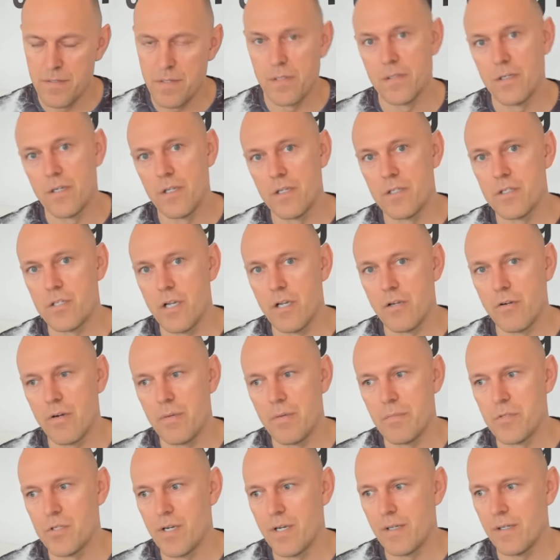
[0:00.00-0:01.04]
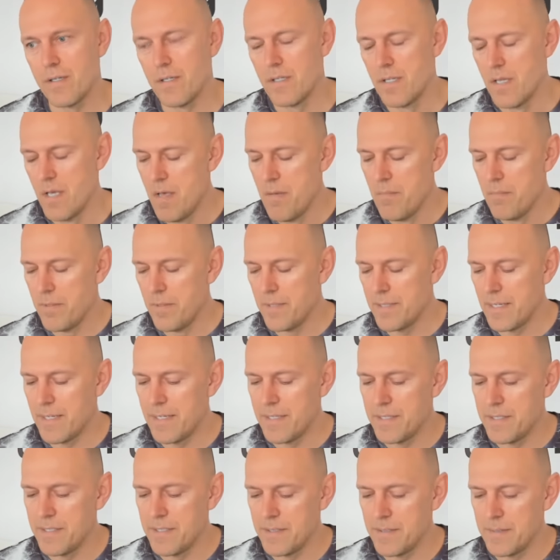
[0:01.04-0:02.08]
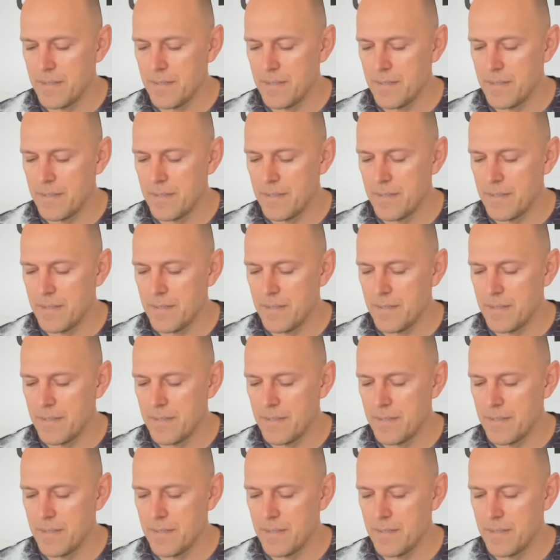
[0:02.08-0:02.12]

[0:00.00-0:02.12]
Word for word: on the Telegram channel, but I